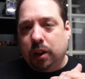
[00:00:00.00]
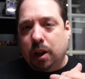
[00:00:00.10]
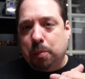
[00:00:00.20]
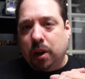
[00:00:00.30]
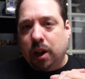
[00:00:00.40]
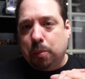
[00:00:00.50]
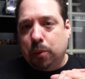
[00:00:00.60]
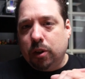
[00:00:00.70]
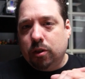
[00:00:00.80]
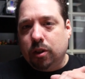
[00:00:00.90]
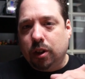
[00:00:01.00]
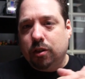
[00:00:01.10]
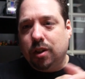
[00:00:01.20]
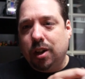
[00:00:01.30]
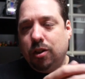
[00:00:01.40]
that by amperage,
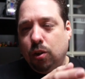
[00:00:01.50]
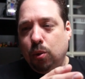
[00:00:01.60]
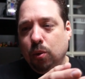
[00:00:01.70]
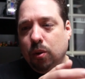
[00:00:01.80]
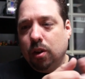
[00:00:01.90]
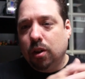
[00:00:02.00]
let's say 2,